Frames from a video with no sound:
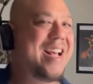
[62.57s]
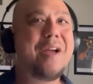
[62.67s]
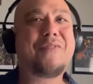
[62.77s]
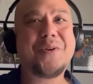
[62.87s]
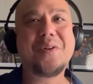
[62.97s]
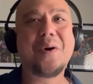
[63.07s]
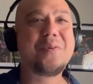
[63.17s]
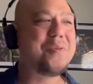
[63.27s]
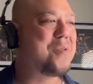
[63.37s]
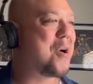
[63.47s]
if you know,
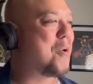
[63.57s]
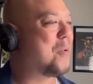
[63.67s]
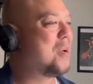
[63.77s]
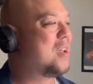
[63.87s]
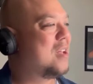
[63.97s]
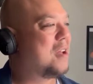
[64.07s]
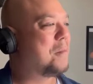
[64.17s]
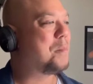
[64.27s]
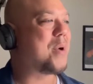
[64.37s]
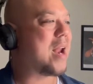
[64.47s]
you know.
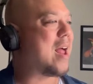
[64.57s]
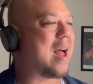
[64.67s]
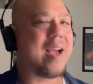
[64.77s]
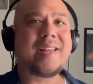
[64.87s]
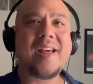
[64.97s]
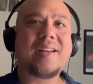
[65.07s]
But I, I can't